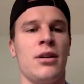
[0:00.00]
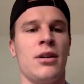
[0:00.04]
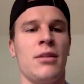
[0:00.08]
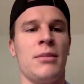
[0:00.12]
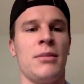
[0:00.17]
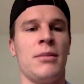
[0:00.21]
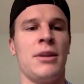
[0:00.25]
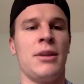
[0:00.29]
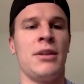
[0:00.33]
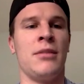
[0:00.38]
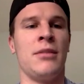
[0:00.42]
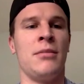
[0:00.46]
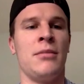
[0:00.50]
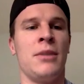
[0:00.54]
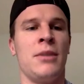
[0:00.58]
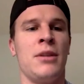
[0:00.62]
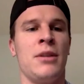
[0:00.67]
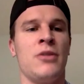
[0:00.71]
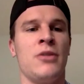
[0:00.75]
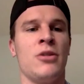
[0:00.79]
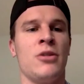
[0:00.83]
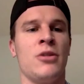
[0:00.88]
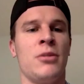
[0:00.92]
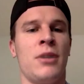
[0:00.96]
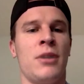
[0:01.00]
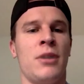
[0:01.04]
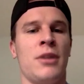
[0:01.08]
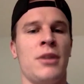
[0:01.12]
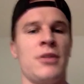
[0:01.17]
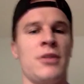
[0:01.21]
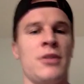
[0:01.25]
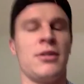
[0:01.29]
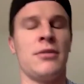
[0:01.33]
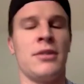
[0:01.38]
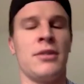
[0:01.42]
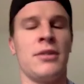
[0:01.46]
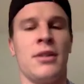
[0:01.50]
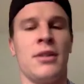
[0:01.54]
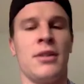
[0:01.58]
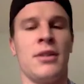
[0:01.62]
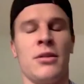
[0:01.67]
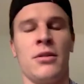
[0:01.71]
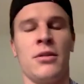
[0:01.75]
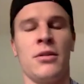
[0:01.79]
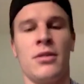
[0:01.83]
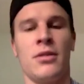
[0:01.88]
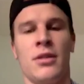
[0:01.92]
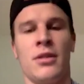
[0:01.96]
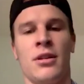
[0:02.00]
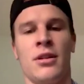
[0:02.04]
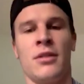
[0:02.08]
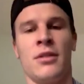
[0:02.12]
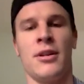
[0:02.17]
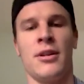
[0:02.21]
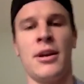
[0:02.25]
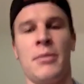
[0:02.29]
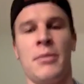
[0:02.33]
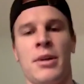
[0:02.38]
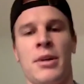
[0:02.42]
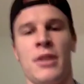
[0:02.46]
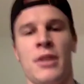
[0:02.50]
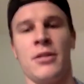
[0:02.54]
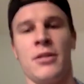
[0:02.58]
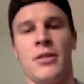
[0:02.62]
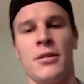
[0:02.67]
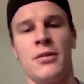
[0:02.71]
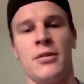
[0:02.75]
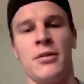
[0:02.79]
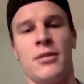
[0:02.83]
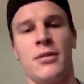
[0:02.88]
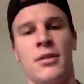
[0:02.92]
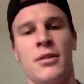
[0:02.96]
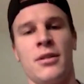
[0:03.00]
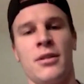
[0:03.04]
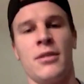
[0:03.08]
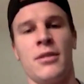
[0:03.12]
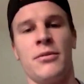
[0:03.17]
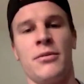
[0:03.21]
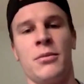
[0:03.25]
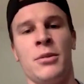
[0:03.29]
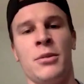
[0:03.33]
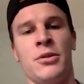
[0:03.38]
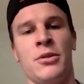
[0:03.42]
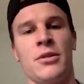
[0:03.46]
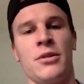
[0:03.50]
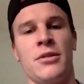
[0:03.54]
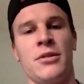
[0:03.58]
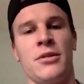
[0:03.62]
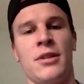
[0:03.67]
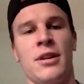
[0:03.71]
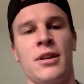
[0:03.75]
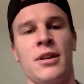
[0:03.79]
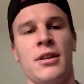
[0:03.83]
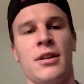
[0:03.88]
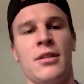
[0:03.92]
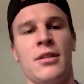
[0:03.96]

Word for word: Me and Joe Bocci lived together, linebacker from Michigan State.